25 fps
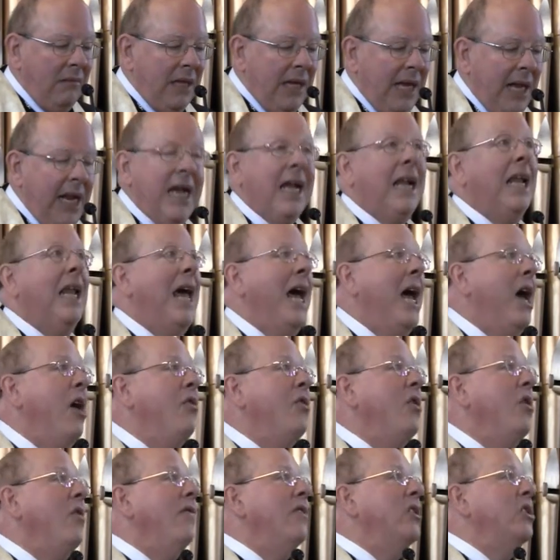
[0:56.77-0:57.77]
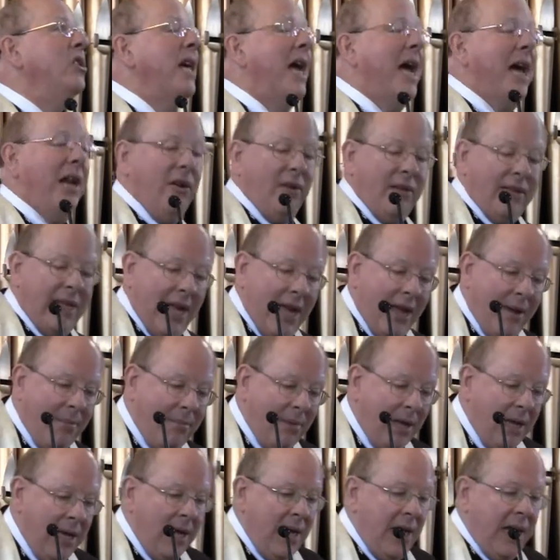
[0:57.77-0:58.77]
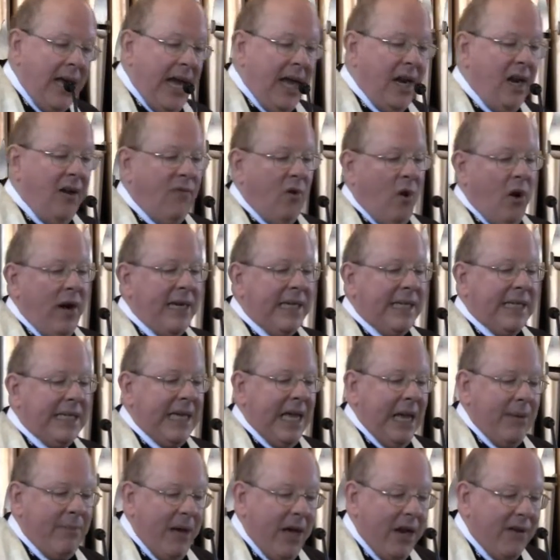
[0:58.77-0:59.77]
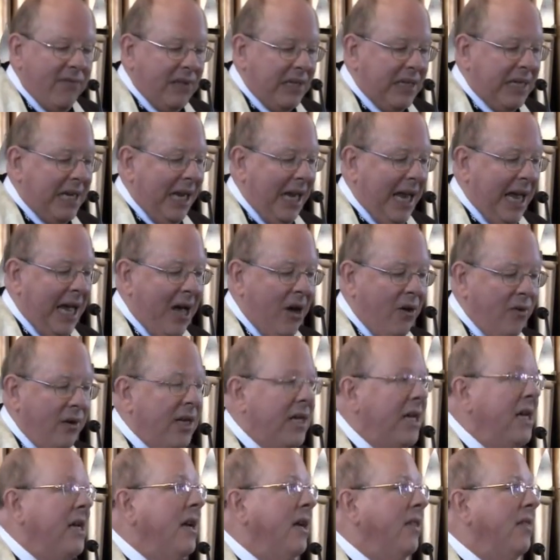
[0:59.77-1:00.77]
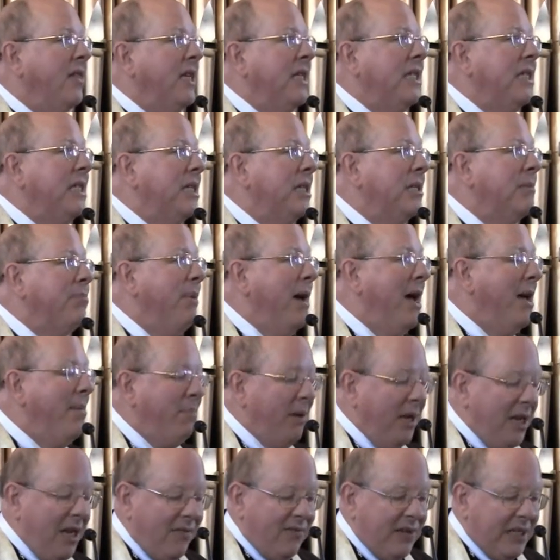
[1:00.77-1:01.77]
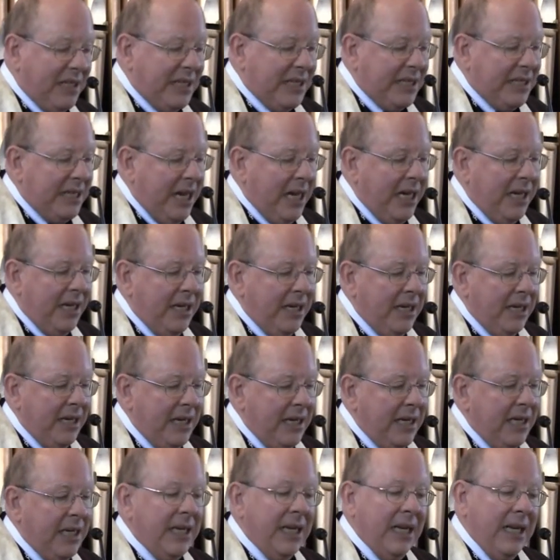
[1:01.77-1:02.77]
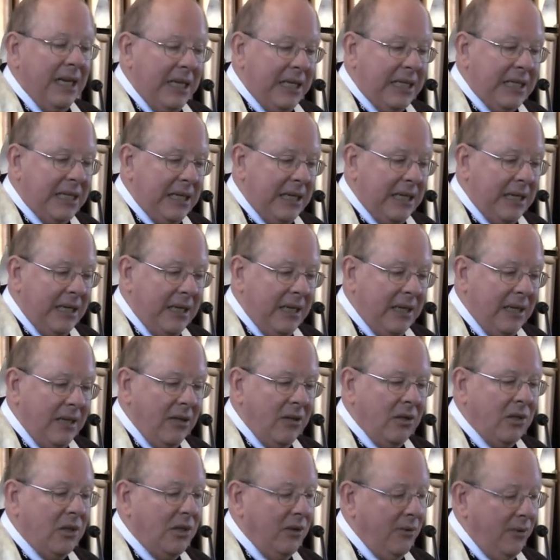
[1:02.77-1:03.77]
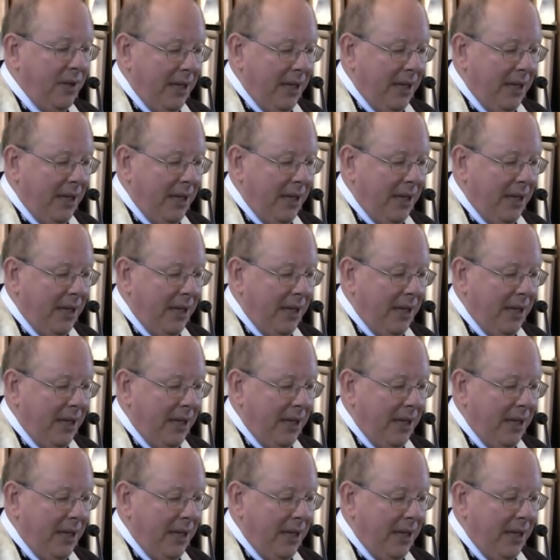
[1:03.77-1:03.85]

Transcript: And a cloud overshadowed them, and a voice came out of this cloud This is my beloved Son, listen to